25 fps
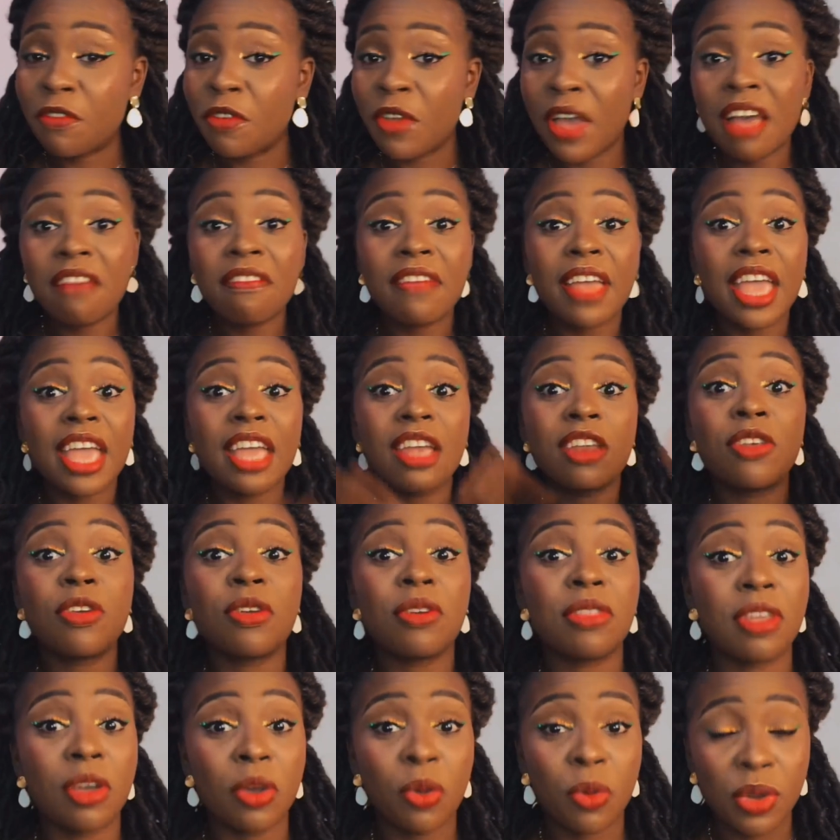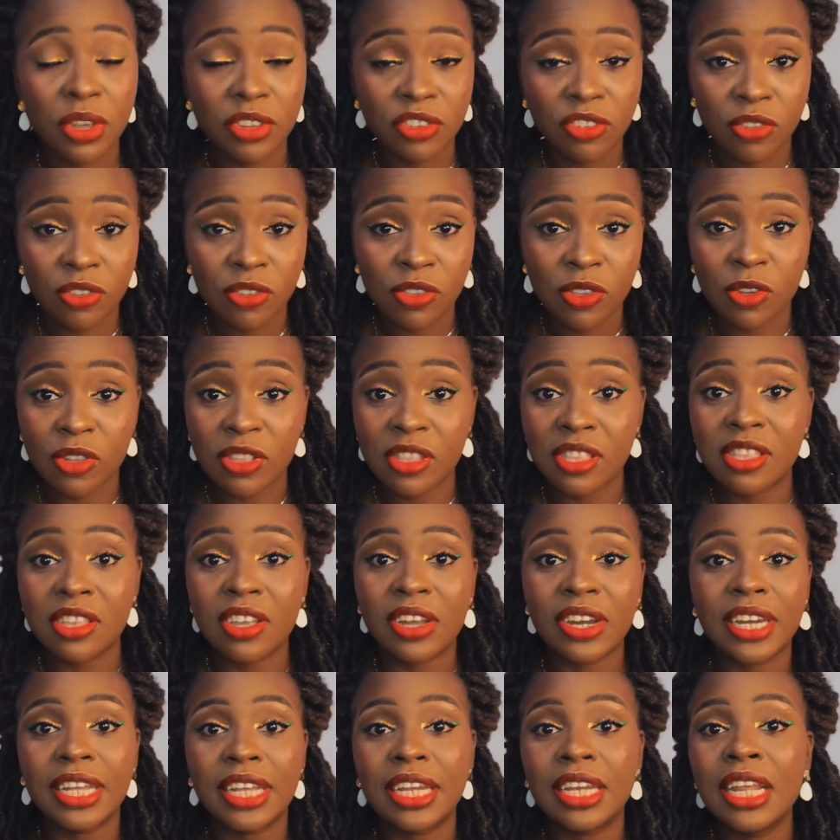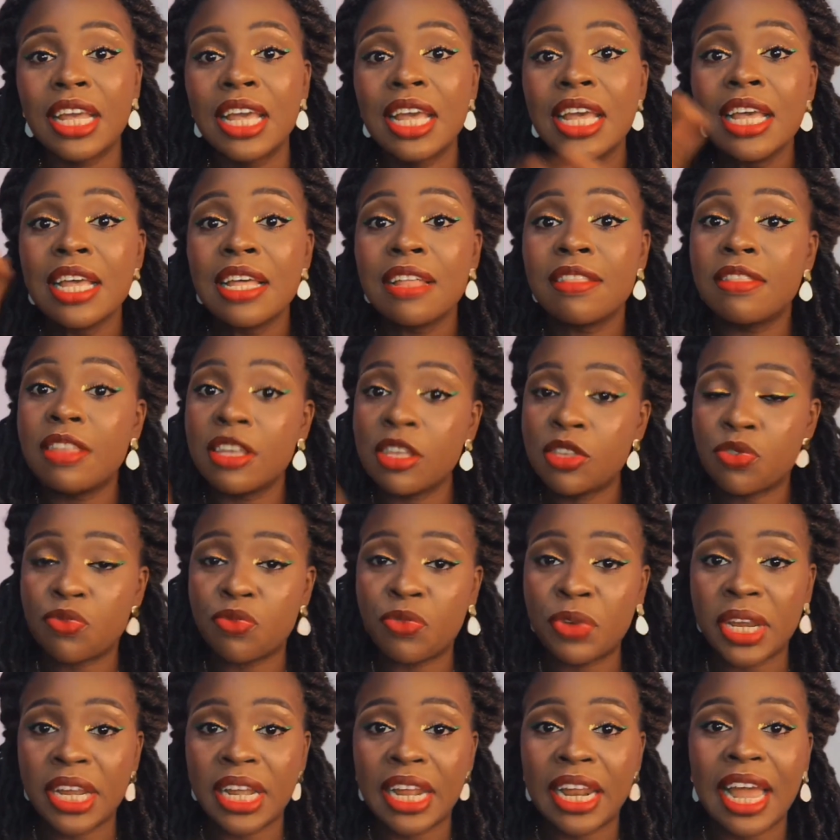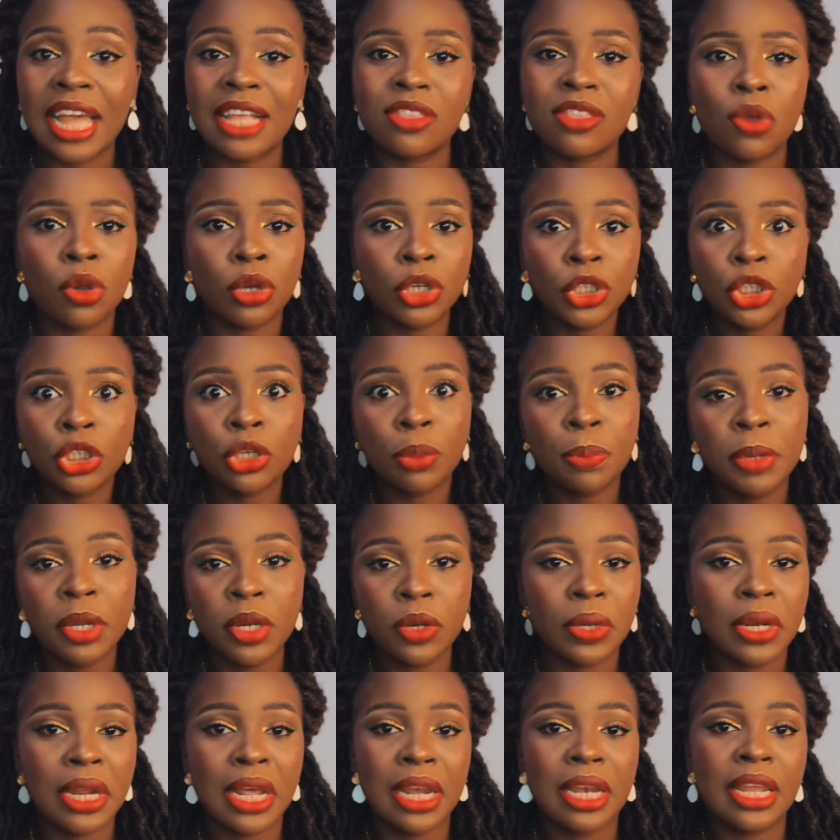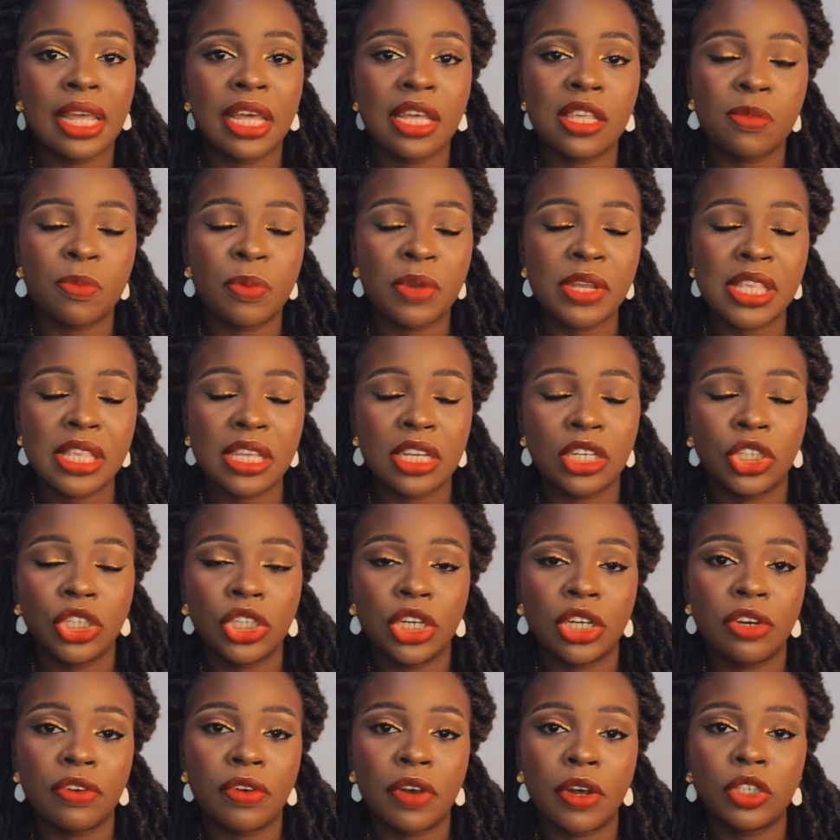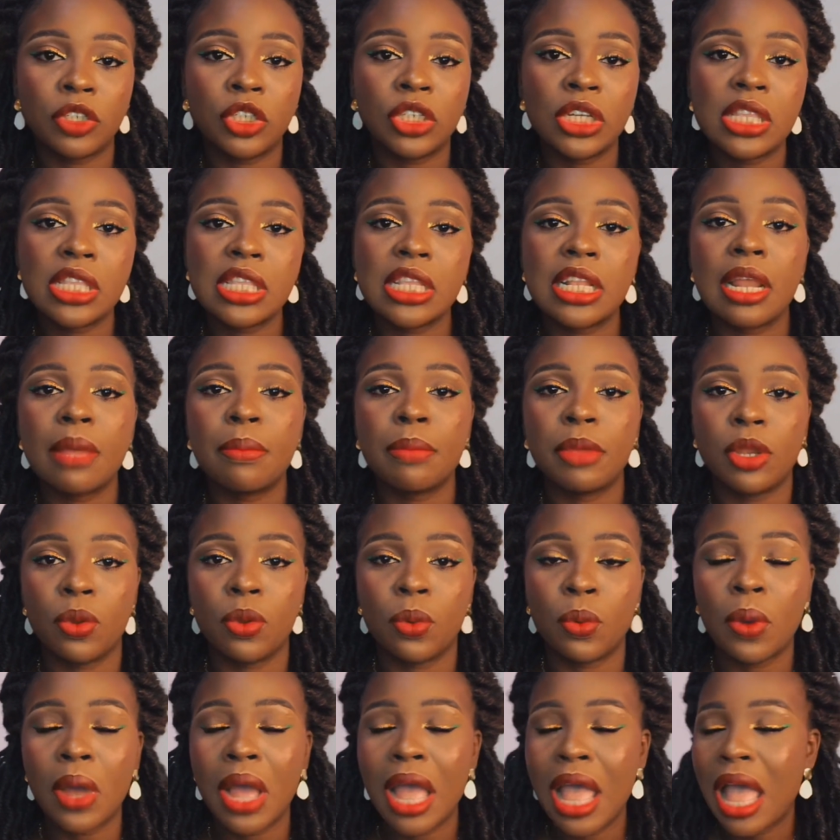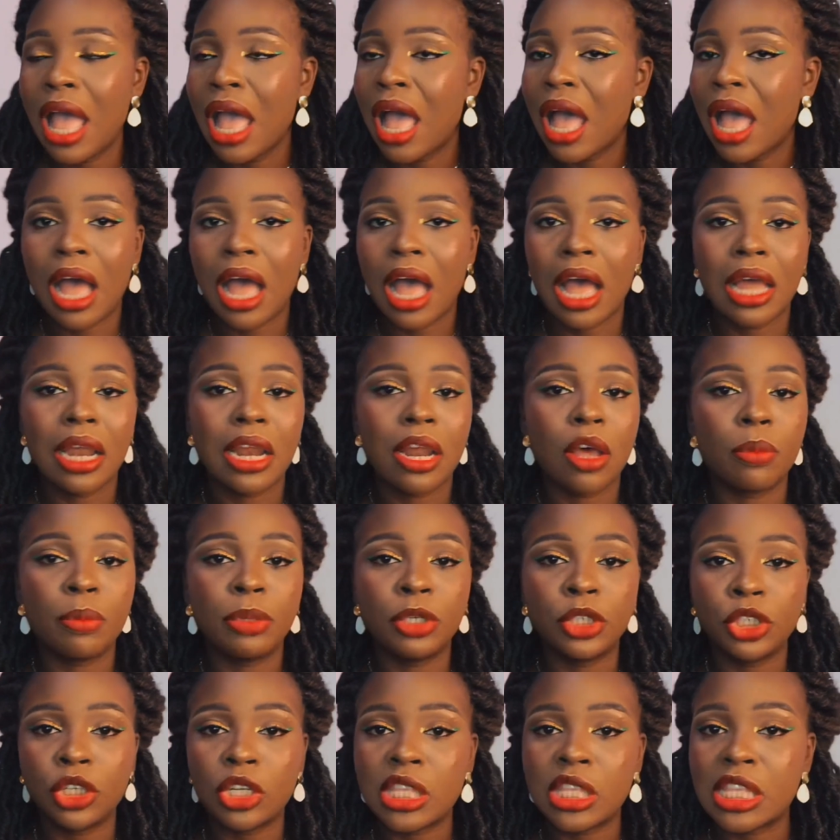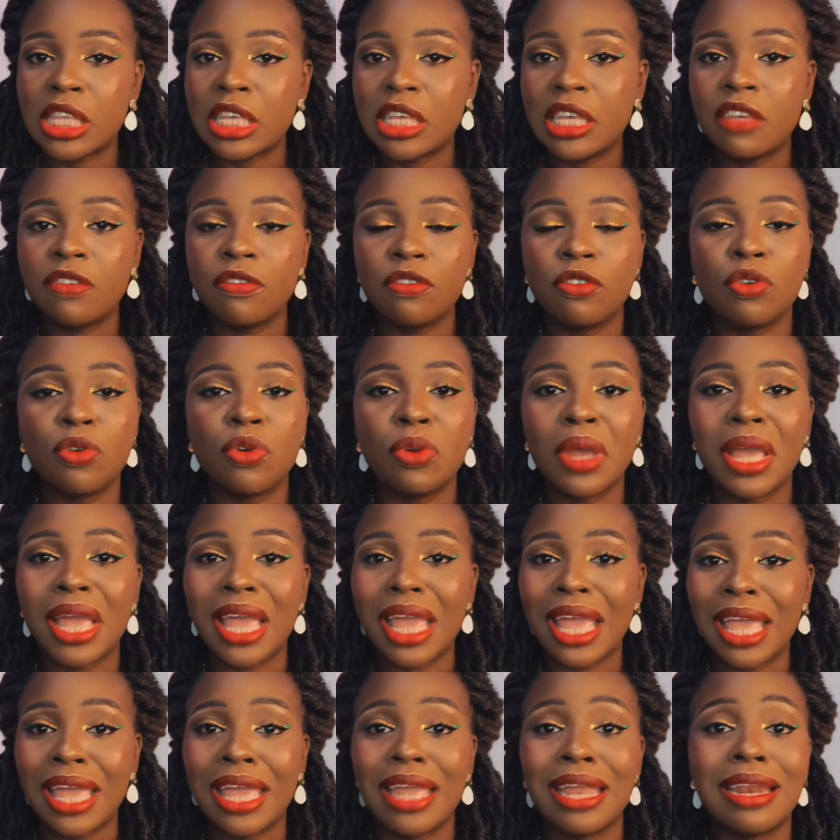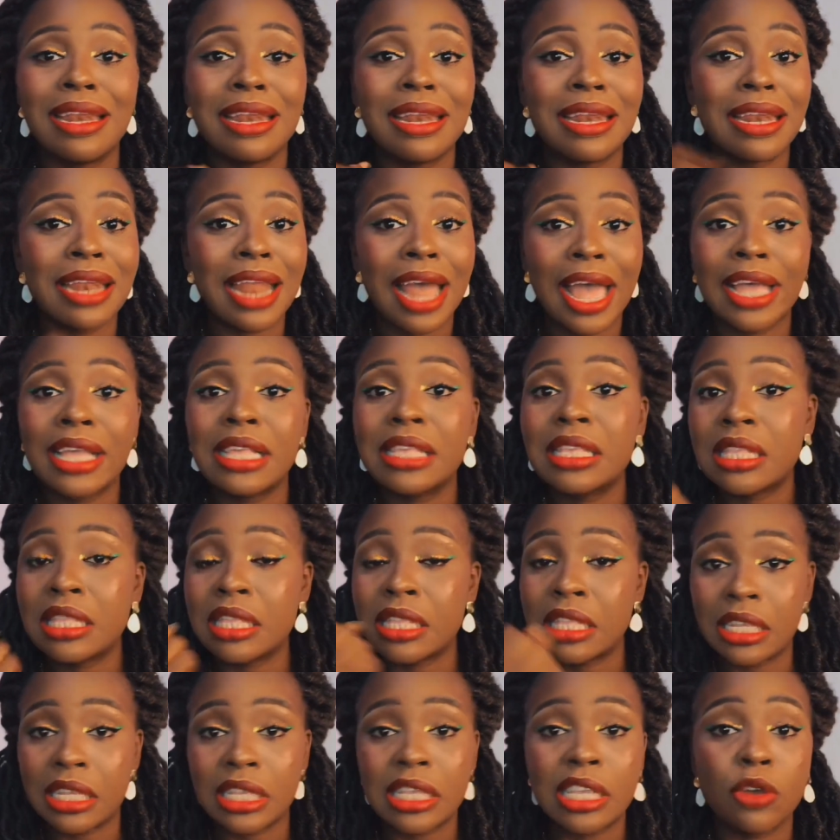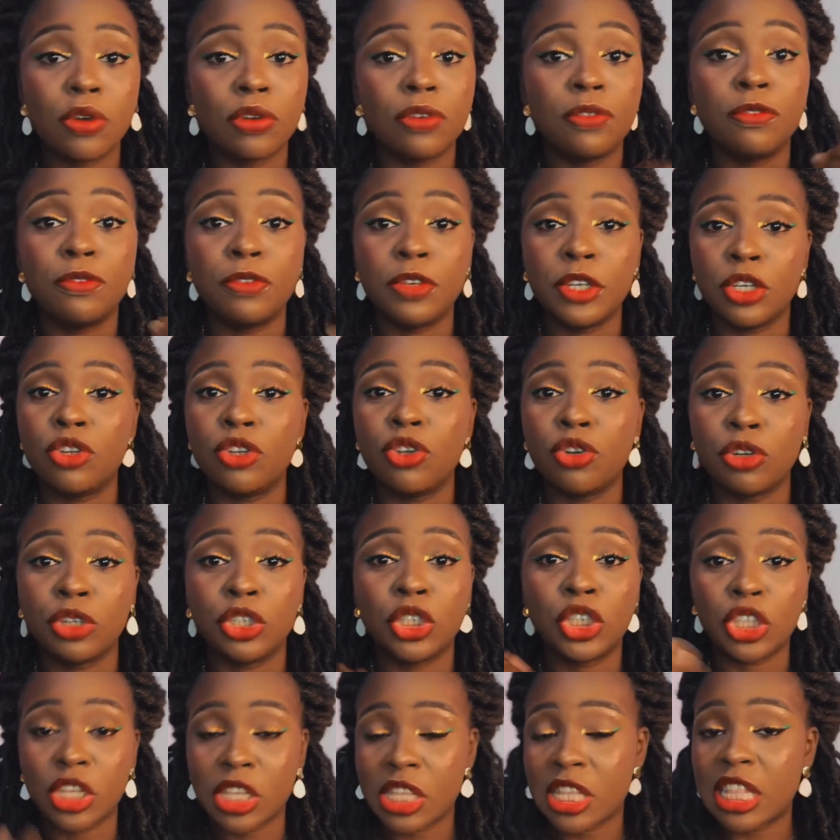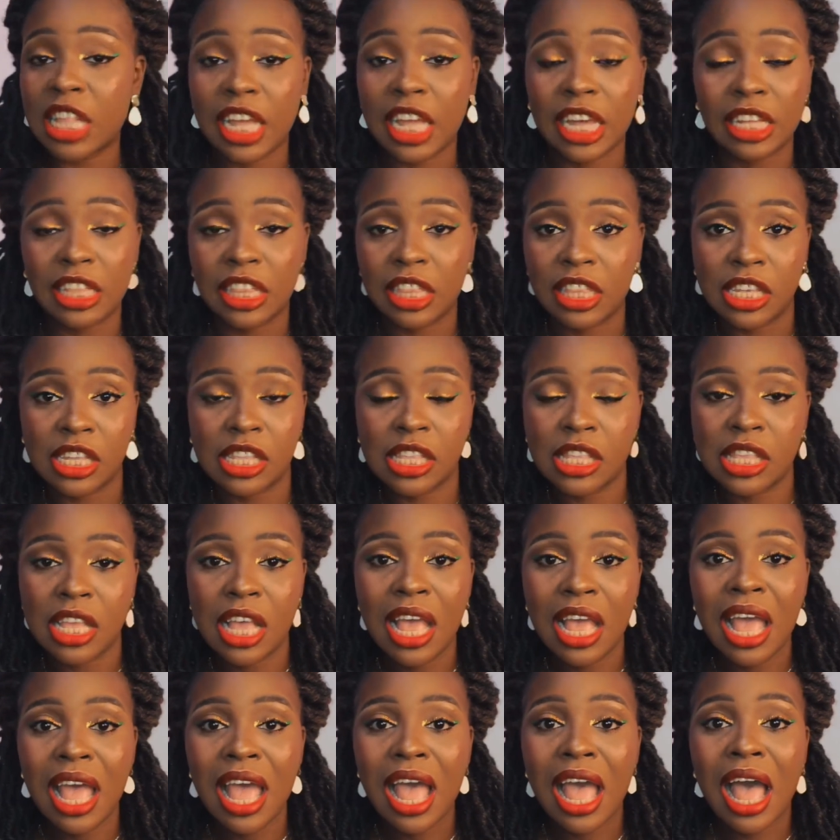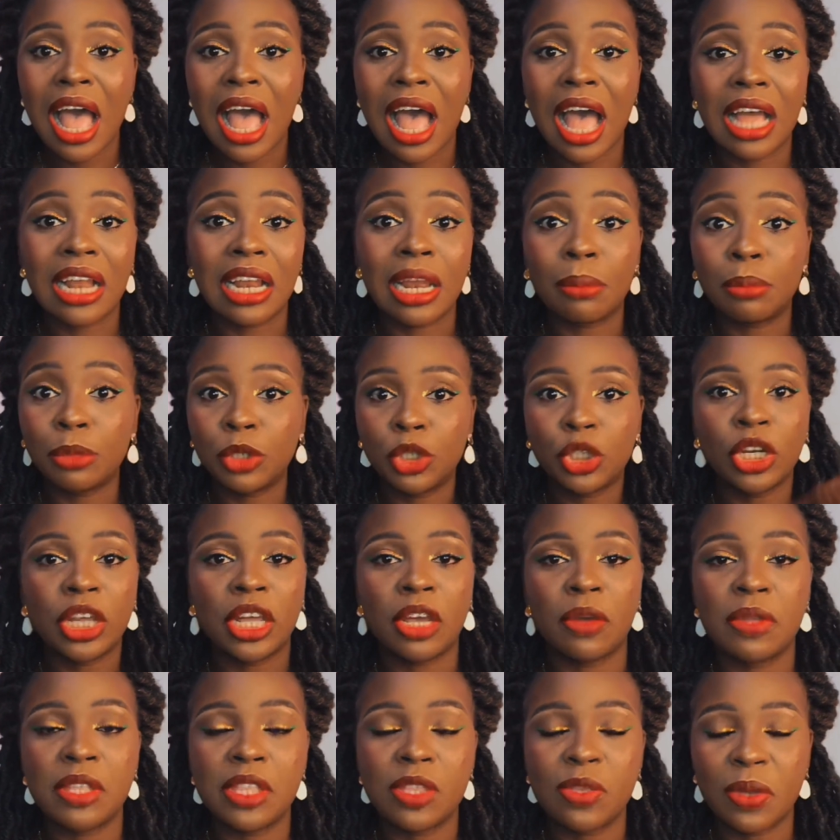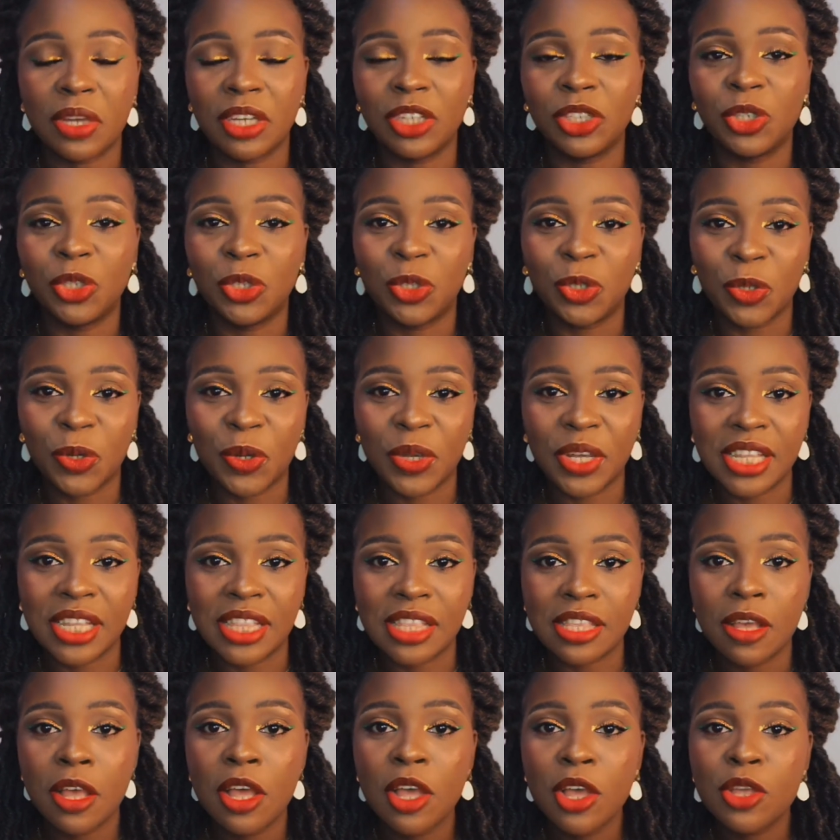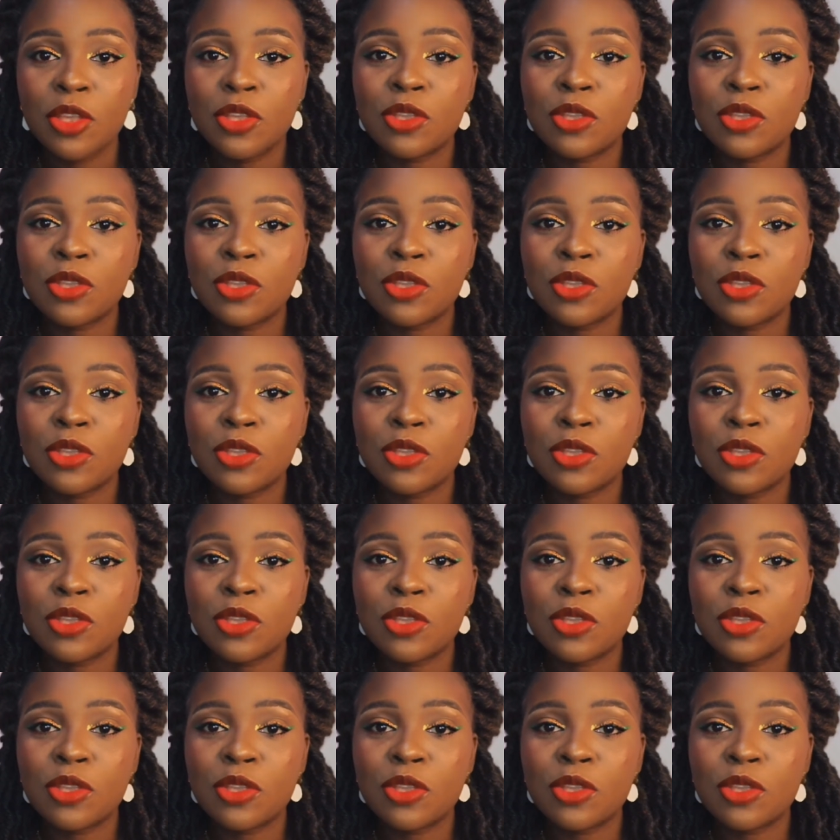If you have any other questions concerning this ring light or shopping on Aliexpress in general, just let me know, and I'll be sure to give you a nice detailed video just like this, and I'm sure you're going to enjoy it.